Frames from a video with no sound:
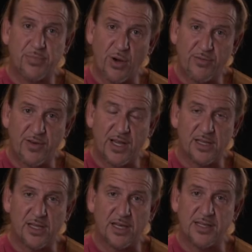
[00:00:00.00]

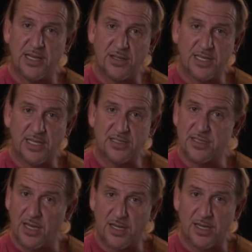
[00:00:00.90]
profile on air gigs
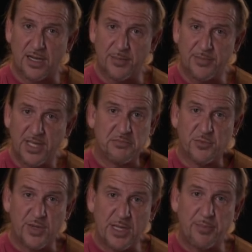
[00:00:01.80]
dot com,
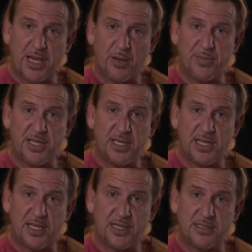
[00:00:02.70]
read about me,
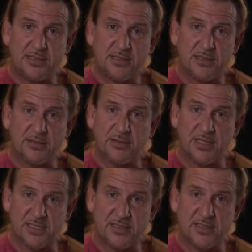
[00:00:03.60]
and uh,
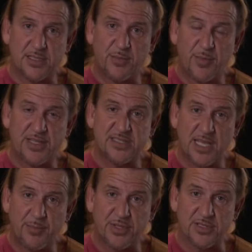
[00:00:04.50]
listen to some of my
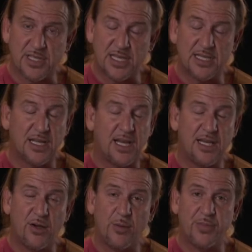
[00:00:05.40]
samples. And
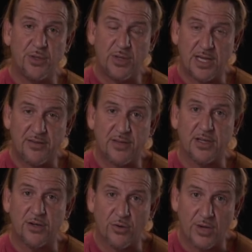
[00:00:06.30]
I hope you have a
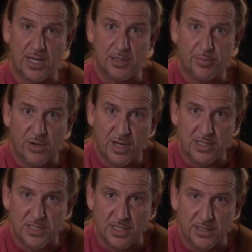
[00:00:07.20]
great
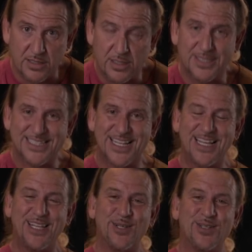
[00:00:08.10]
project.
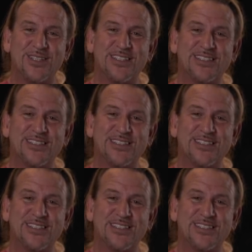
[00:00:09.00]
Thank you.